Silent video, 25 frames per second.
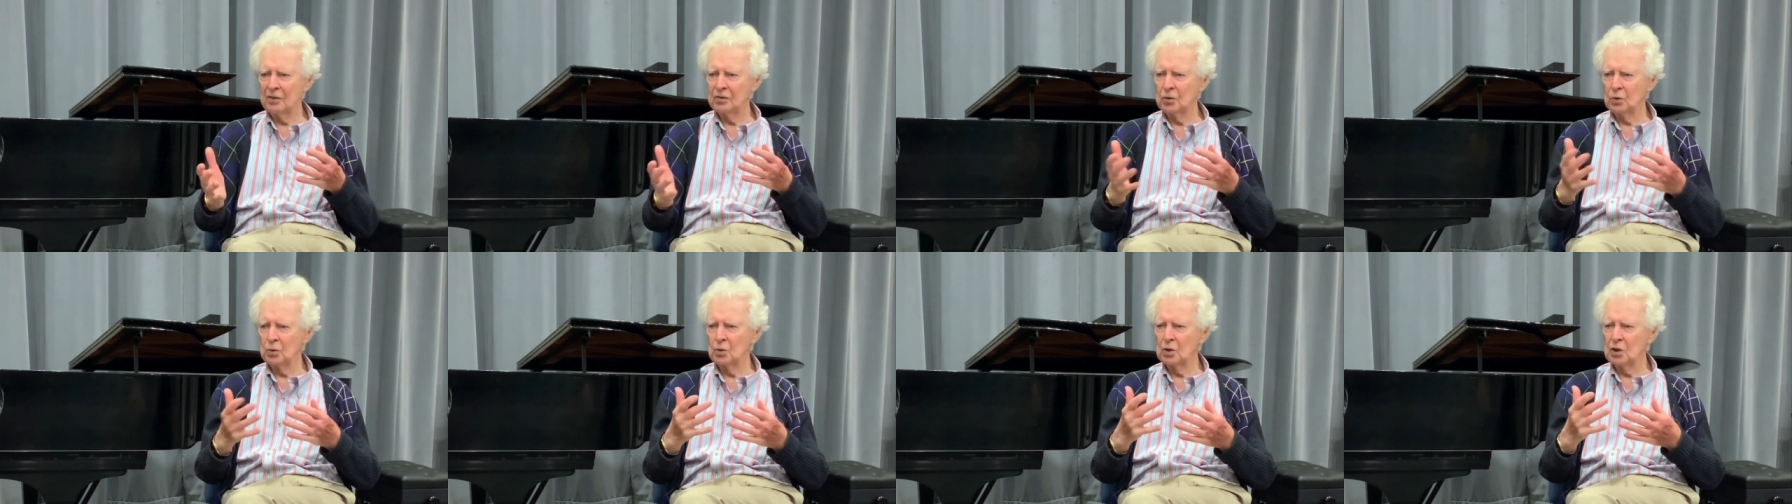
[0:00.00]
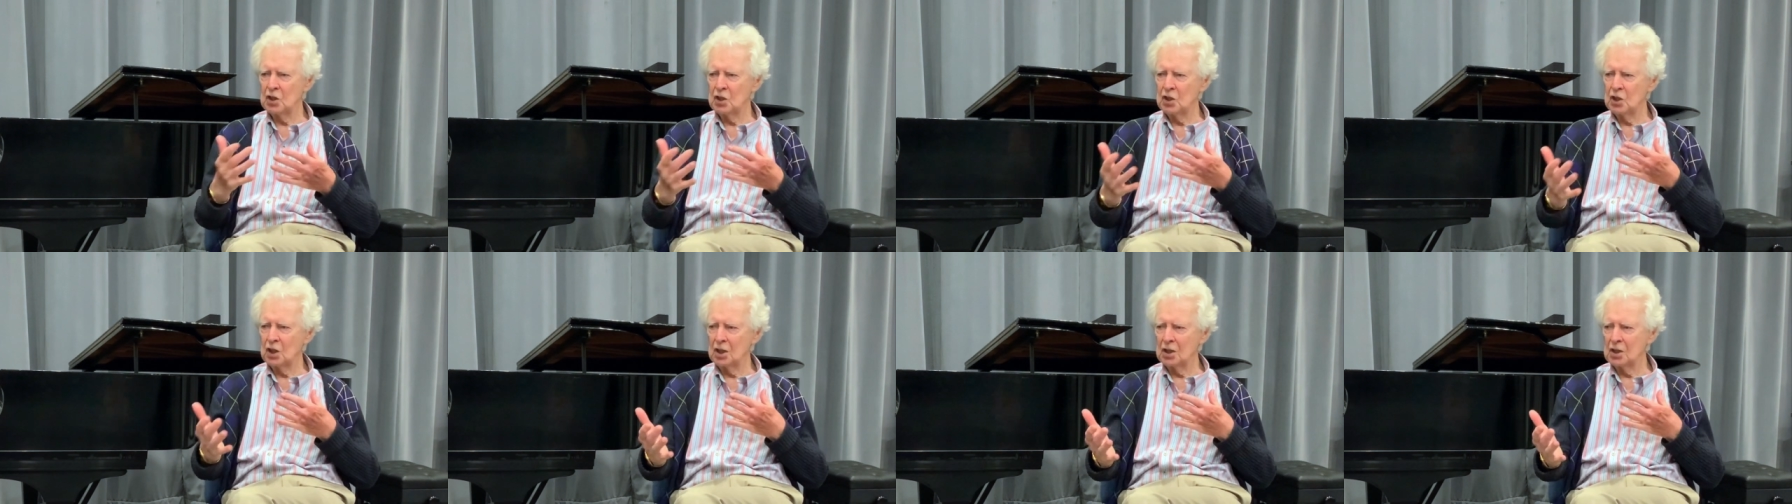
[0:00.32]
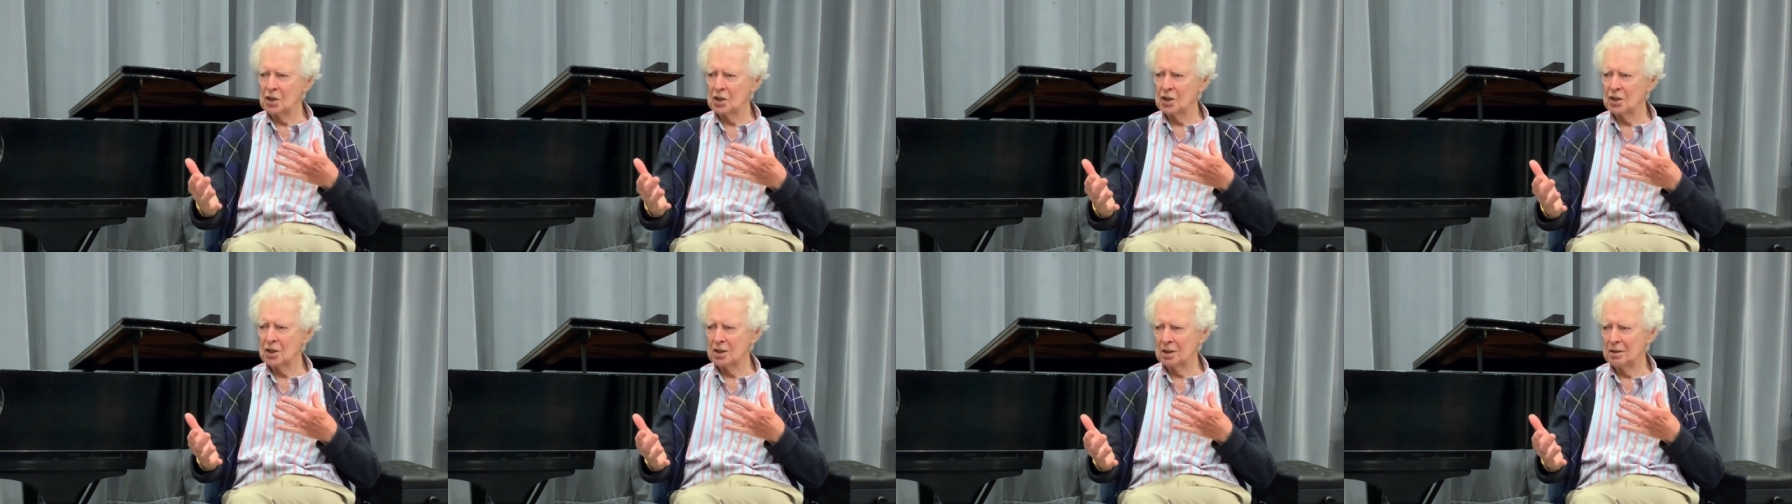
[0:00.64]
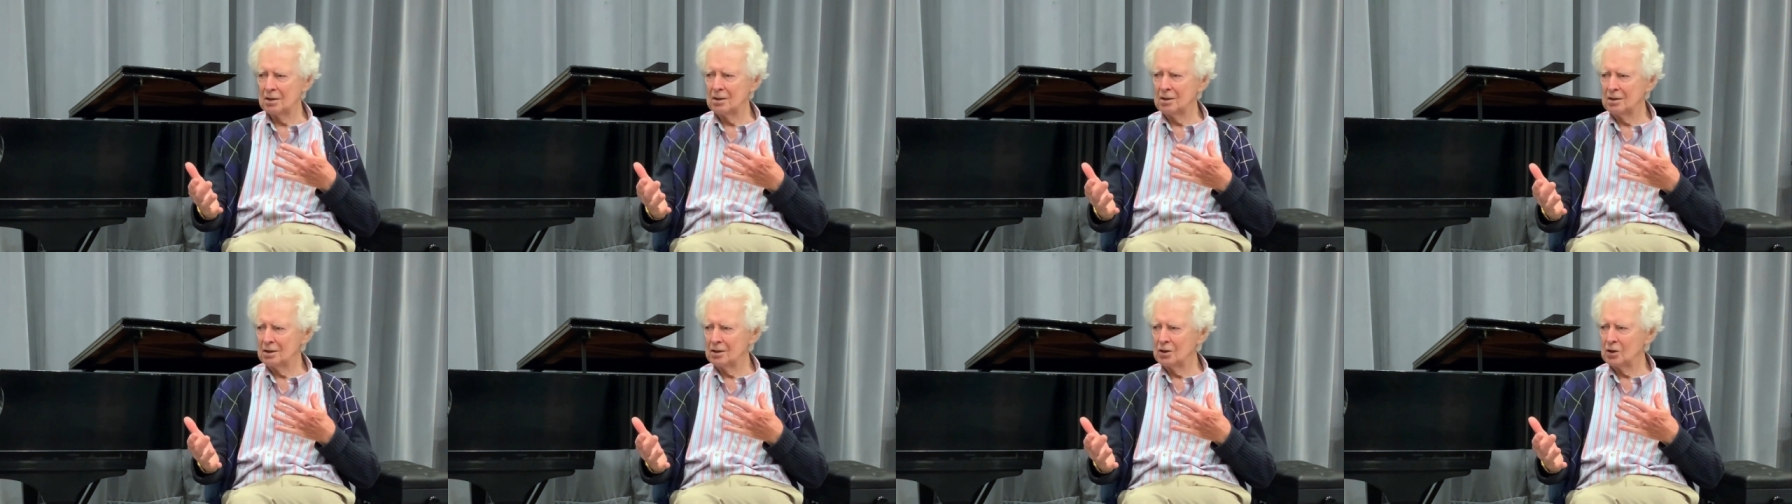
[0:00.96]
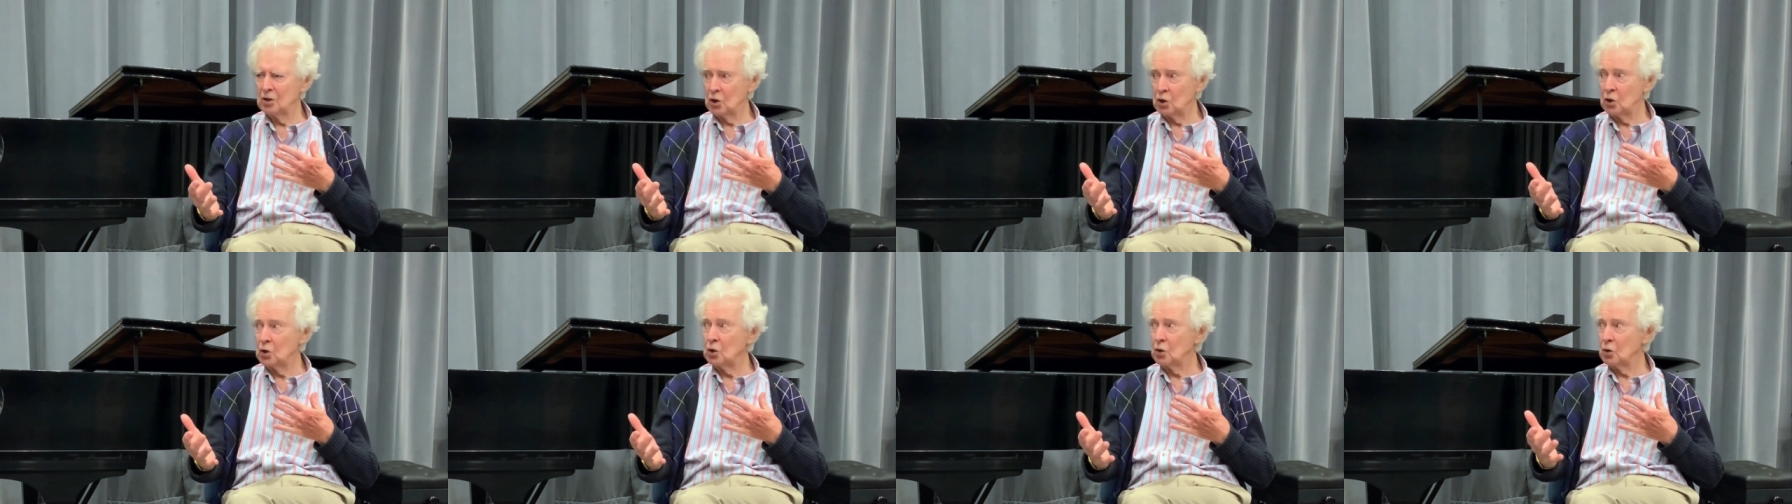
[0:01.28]
to adjust
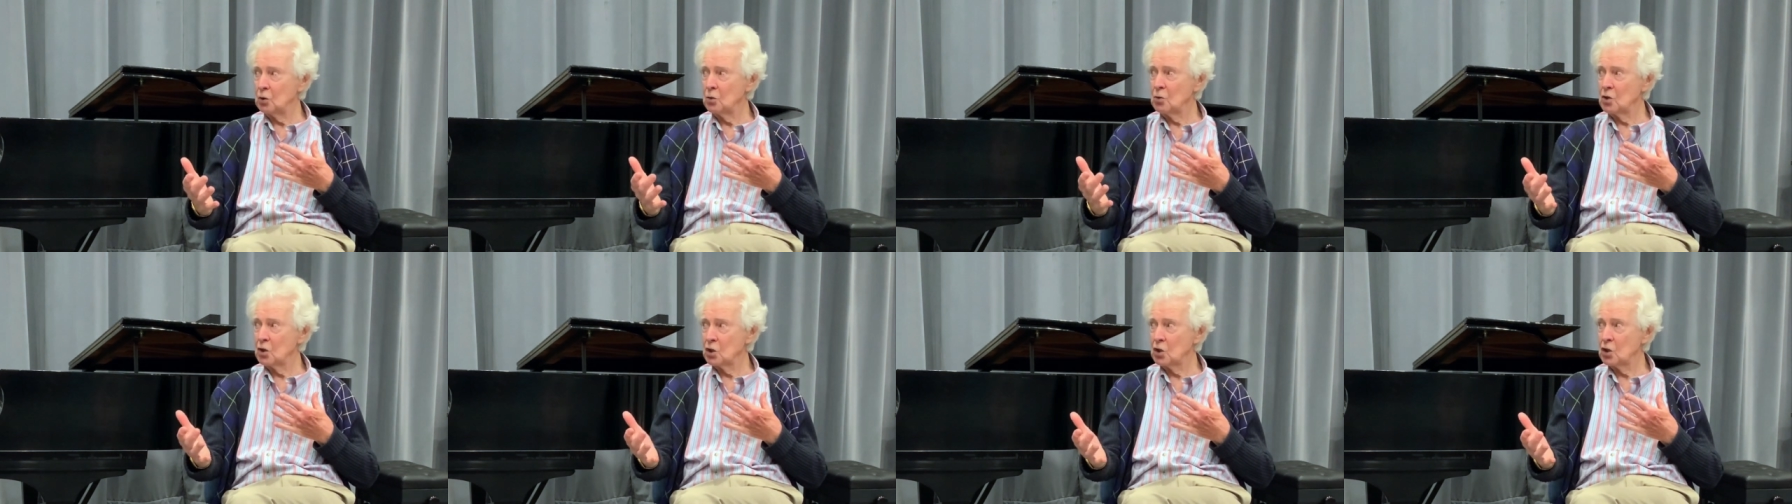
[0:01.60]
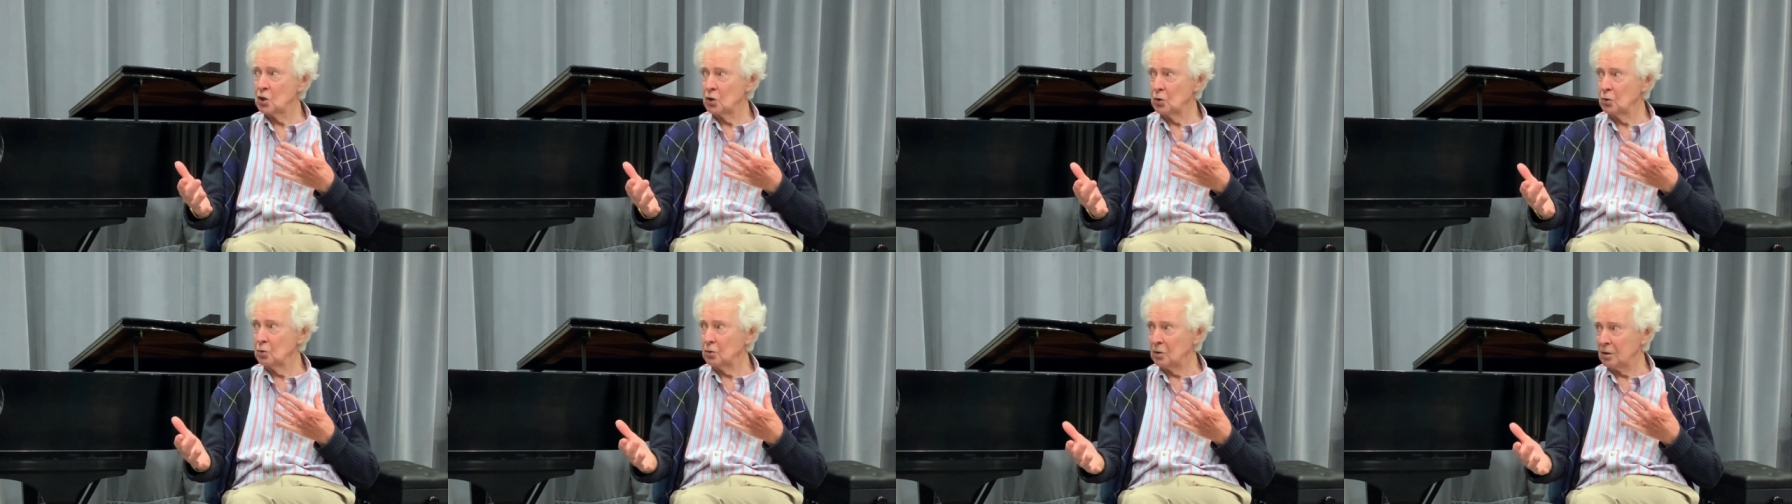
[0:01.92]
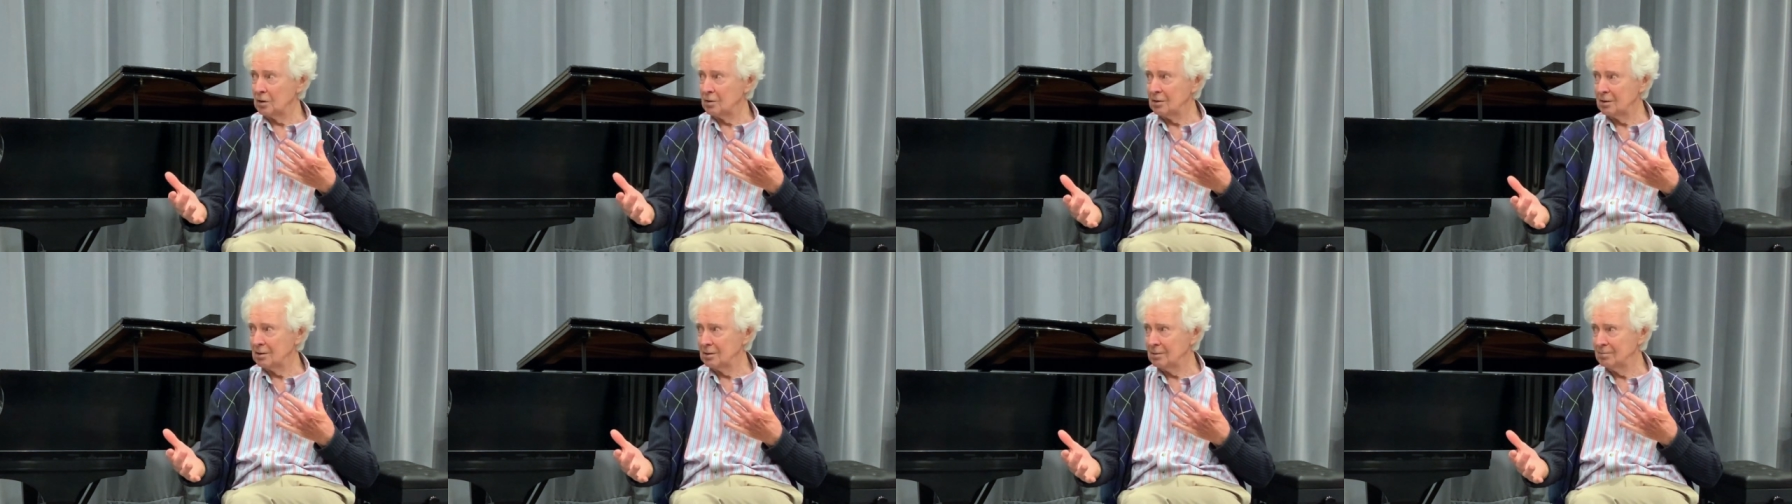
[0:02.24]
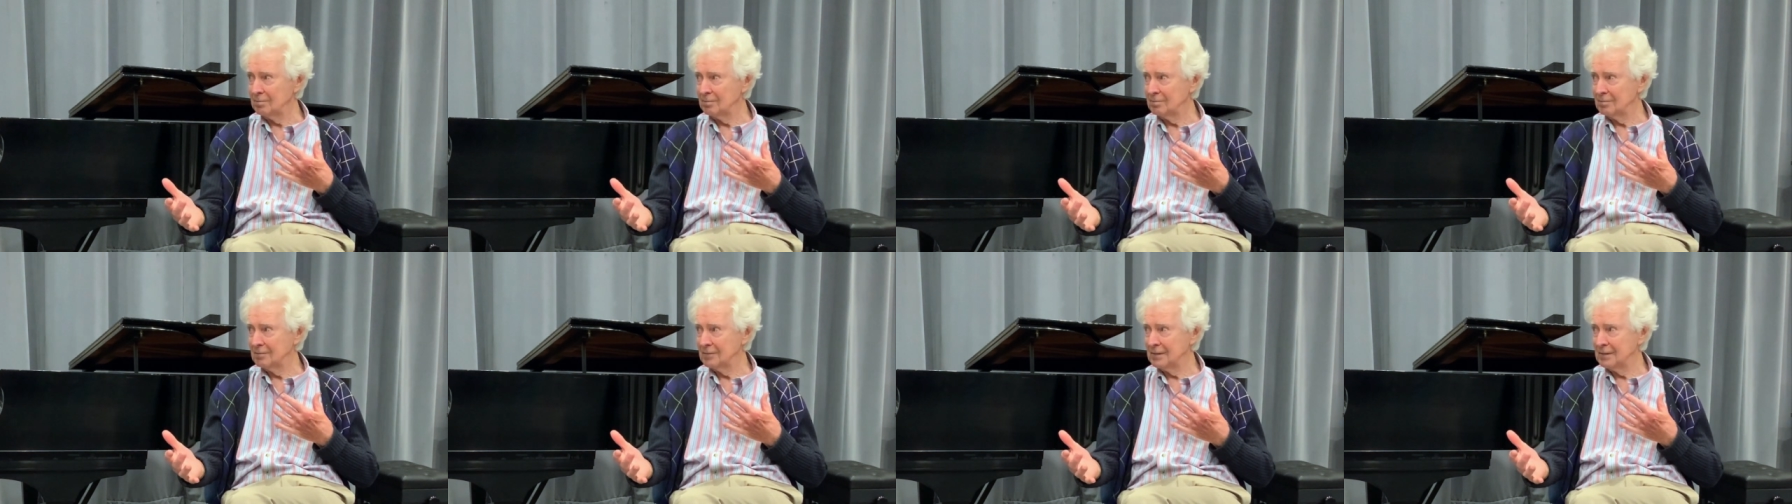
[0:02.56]
to the student